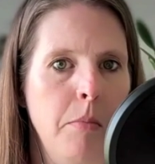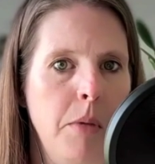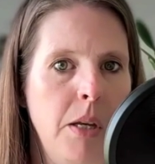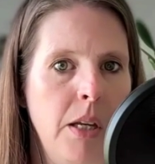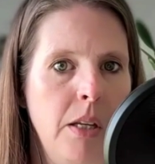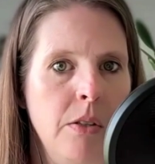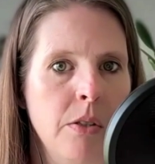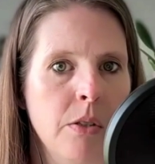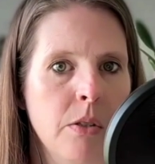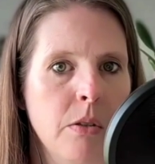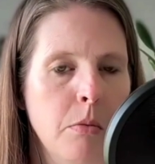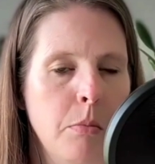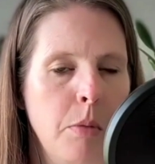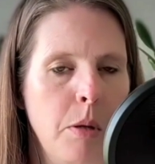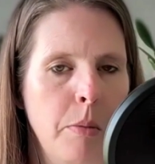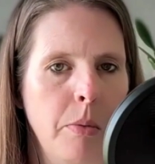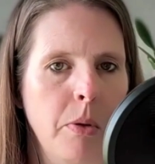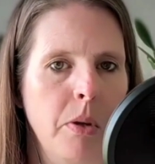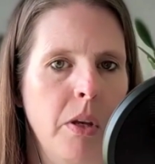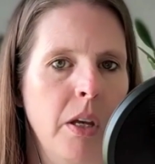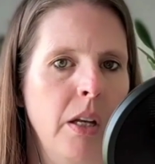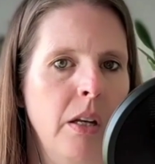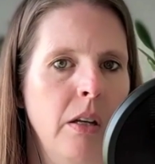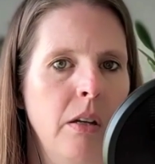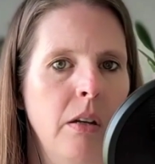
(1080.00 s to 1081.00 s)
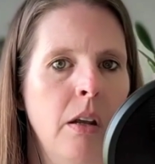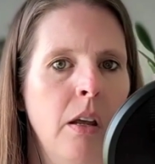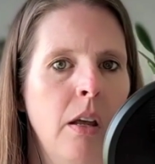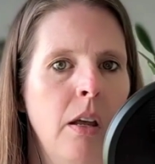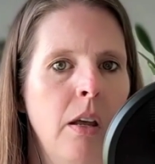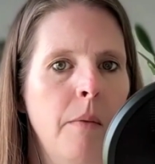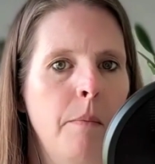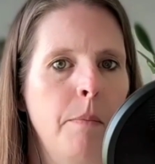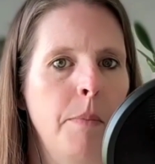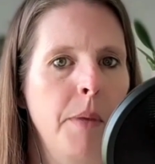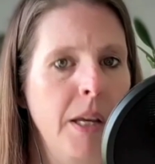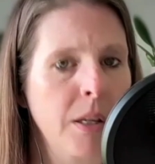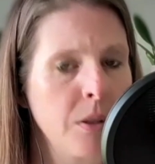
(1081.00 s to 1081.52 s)
means, so people can
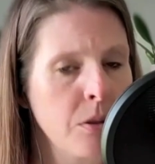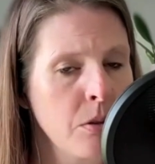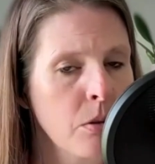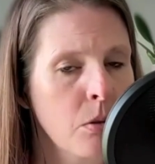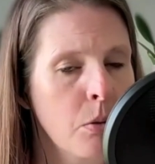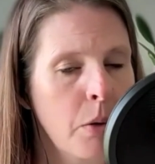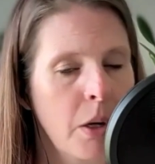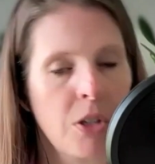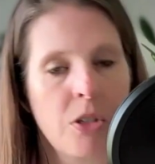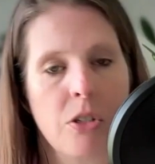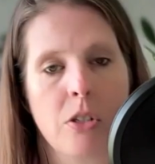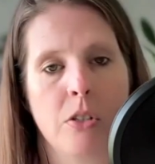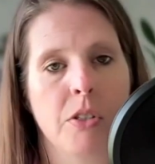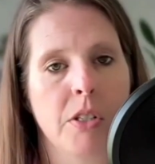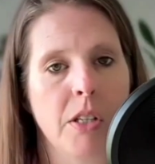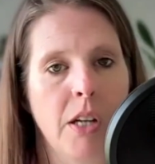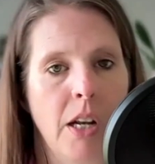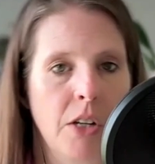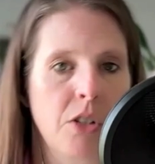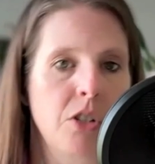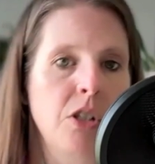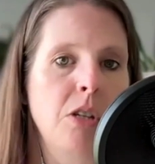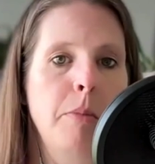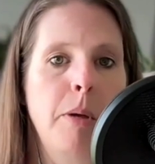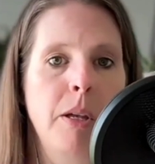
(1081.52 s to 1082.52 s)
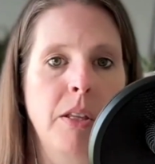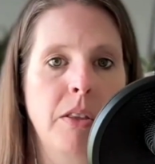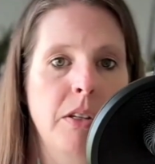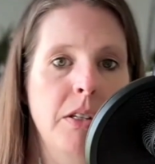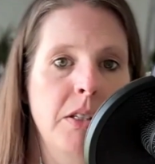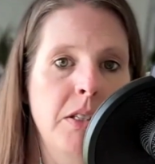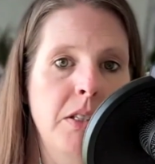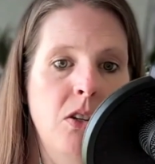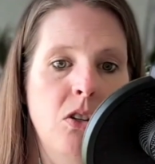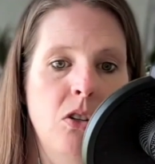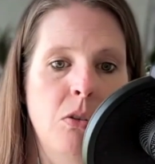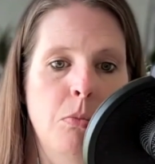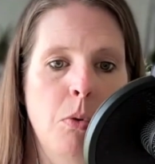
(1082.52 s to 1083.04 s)
answer the questions and actually make the
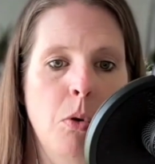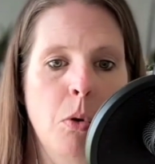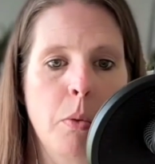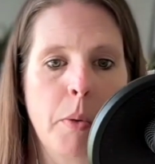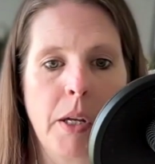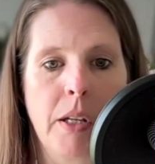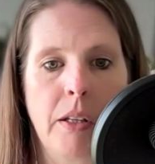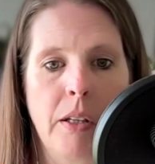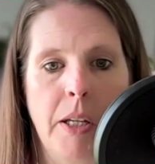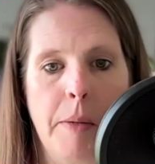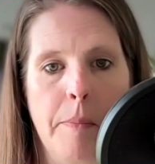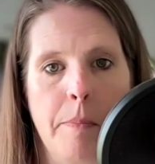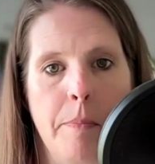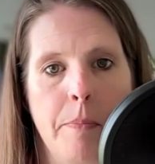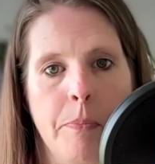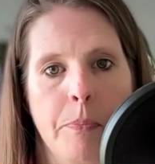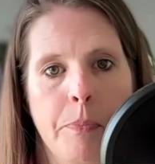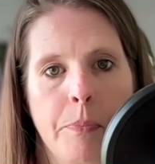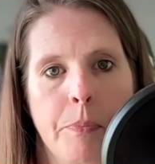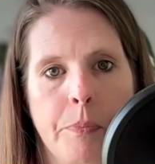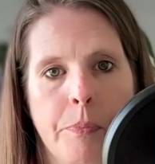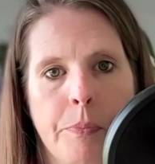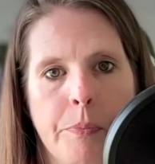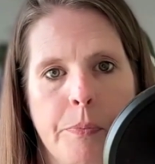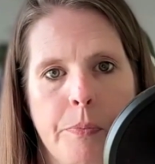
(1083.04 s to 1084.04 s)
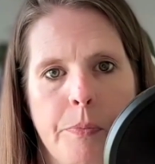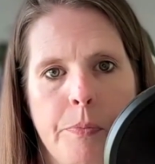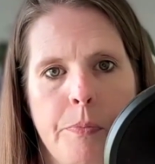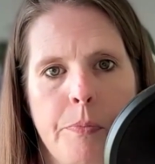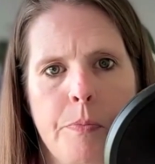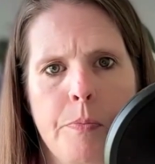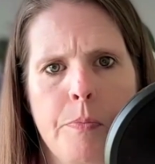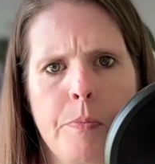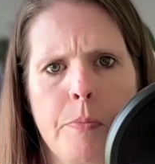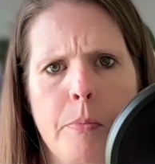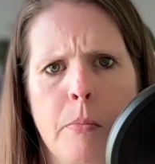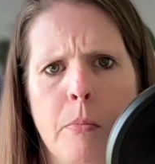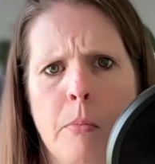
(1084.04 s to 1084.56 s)
decision more quickly.
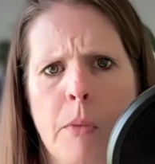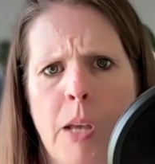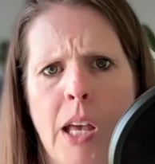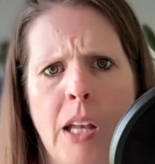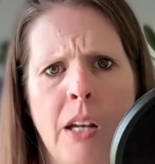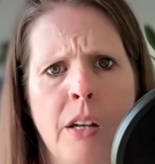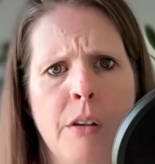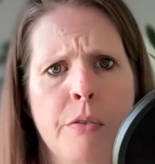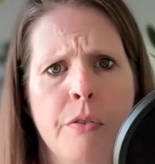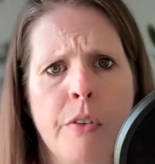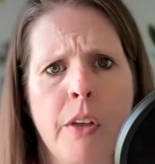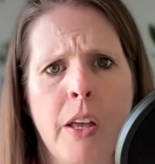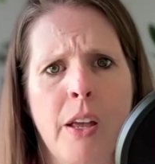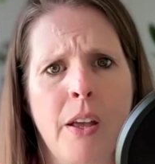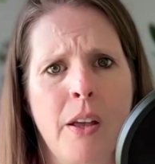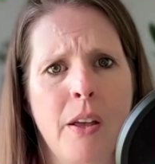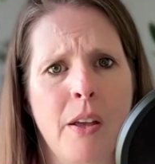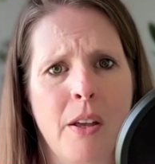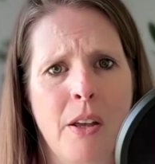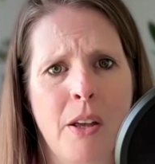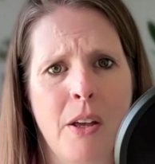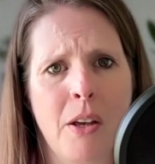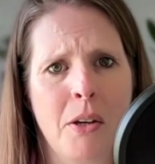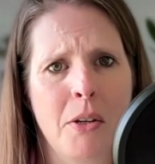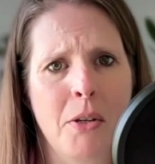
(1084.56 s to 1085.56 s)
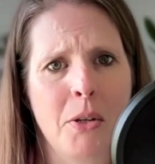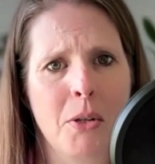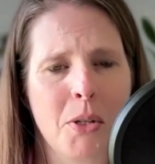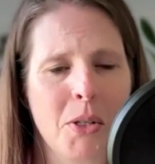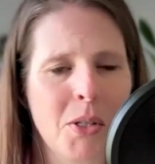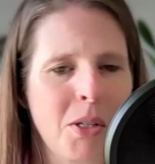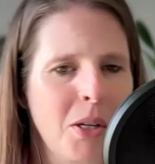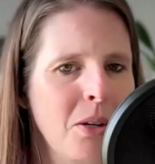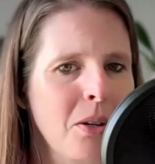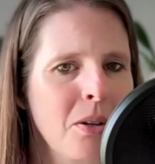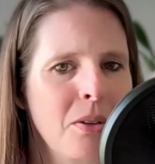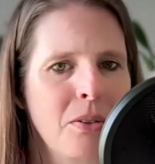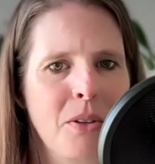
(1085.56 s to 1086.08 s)
And if you're
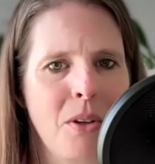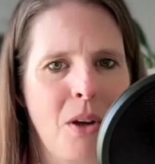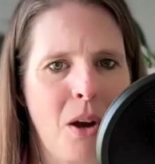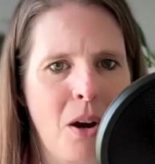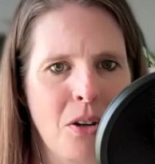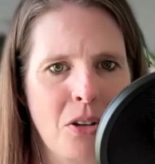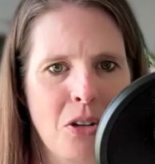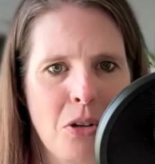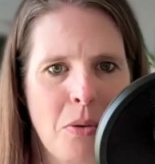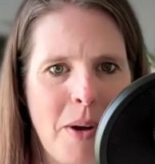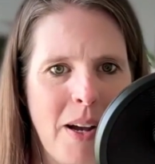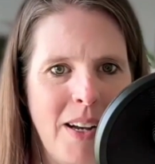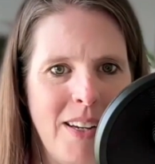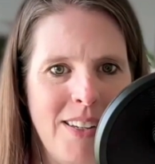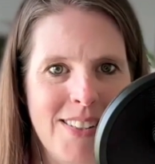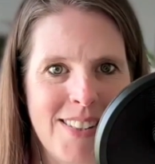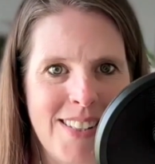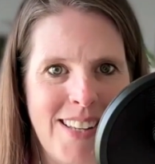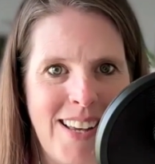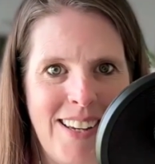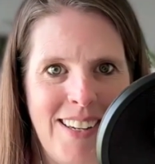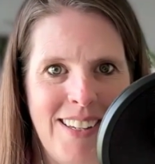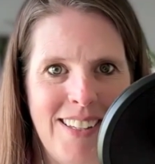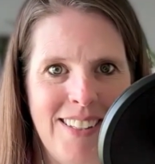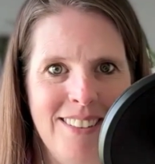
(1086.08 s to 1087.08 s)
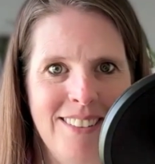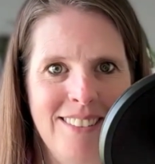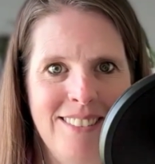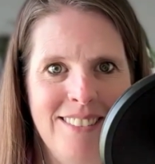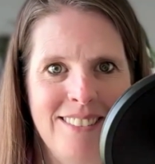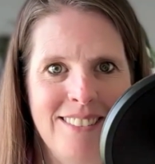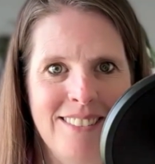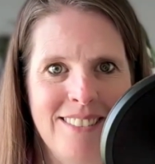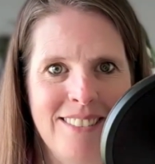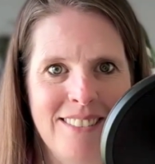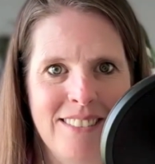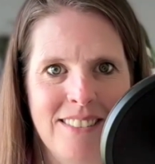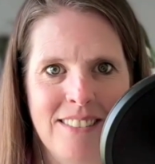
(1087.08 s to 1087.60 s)
stuck on the ROI side,
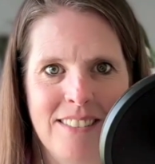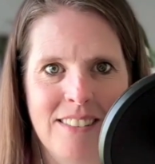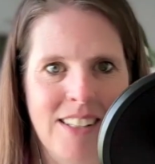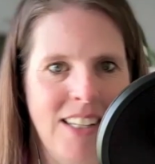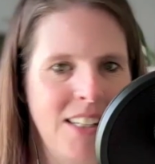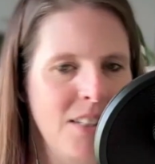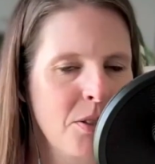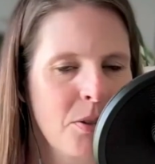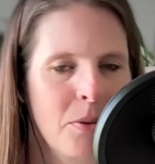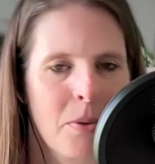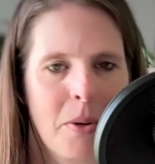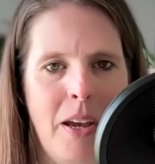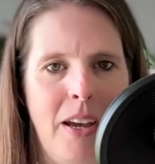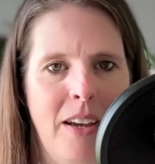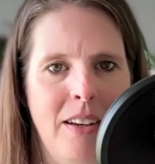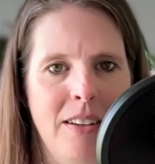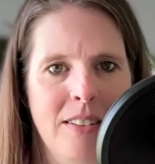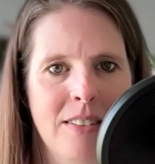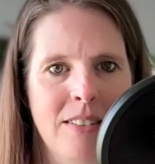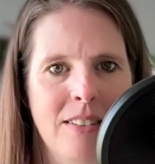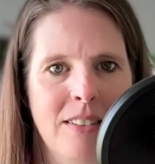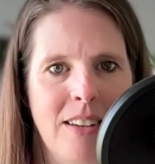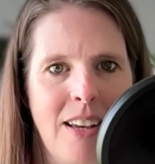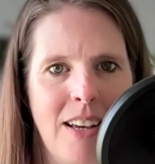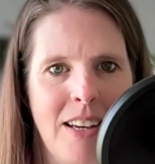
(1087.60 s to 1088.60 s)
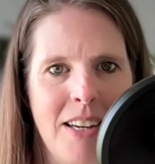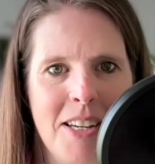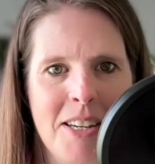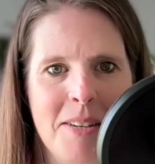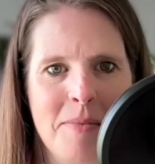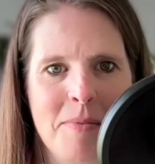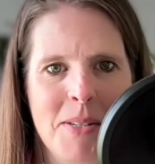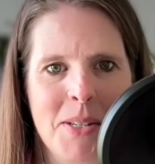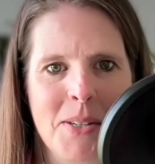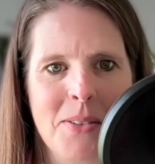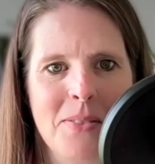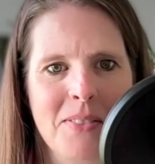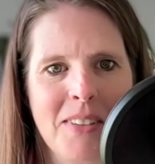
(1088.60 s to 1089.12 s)
that's okay. I am
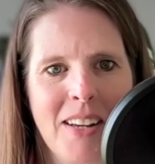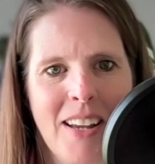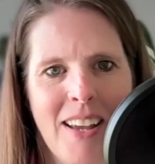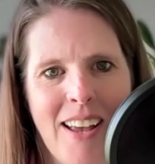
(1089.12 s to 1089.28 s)
too.